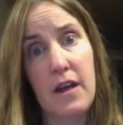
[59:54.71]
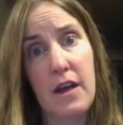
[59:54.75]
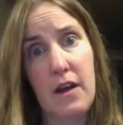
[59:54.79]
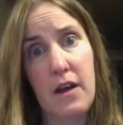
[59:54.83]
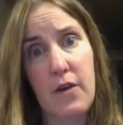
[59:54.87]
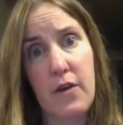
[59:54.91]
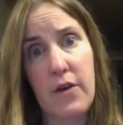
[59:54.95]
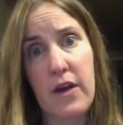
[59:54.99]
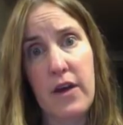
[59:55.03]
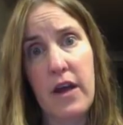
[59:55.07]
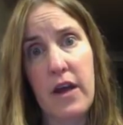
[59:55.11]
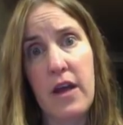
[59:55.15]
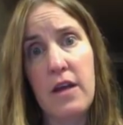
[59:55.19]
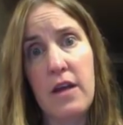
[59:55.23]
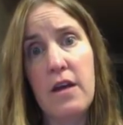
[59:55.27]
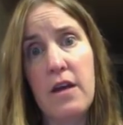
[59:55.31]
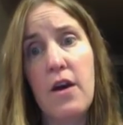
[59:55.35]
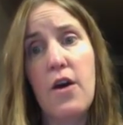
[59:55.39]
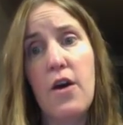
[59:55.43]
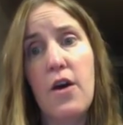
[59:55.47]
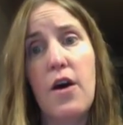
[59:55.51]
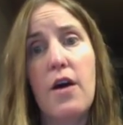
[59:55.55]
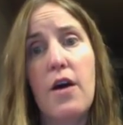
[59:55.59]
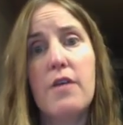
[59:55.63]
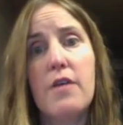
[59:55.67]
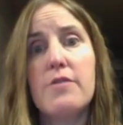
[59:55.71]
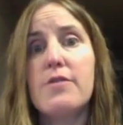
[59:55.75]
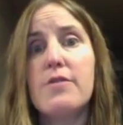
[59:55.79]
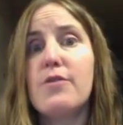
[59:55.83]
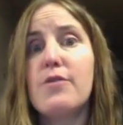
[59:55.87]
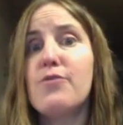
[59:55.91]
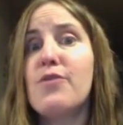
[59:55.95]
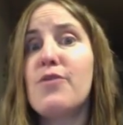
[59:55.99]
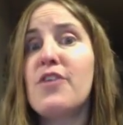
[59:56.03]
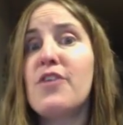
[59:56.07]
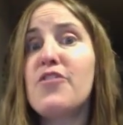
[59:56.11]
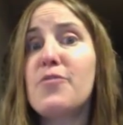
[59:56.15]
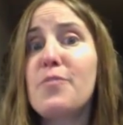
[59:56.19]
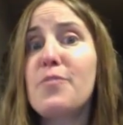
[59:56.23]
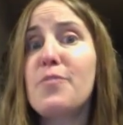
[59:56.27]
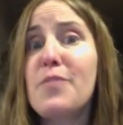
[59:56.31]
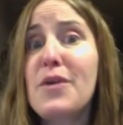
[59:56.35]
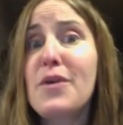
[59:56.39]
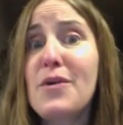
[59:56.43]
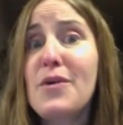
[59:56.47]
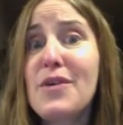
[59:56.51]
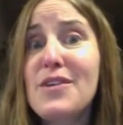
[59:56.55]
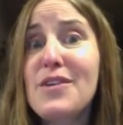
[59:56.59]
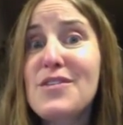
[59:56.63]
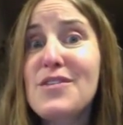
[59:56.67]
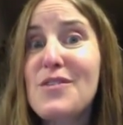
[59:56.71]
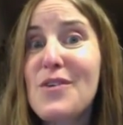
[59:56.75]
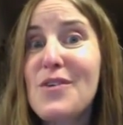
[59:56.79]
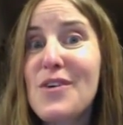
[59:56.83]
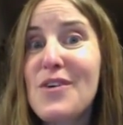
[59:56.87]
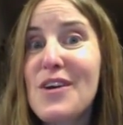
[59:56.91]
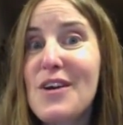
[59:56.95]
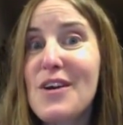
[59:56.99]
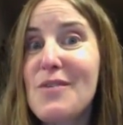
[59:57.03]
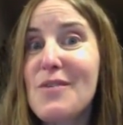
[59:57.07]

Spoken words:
okay? Respiratory,